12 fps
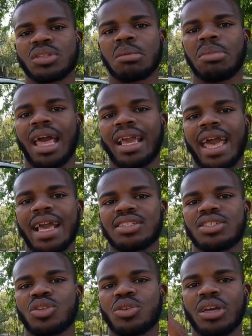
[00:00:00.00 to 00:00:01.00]
with the black
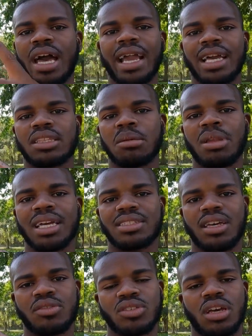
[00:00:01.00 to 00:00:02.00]
accent. So I got the
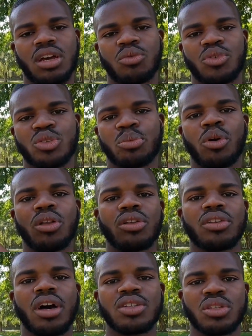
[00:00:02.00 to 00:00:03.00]
blacked out rear
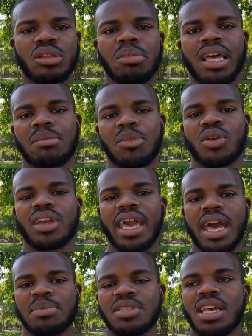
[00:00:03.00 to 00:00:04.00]
spoiler, also the black mirror
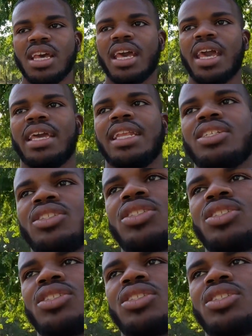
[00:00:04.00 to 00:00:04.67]
caps. And let's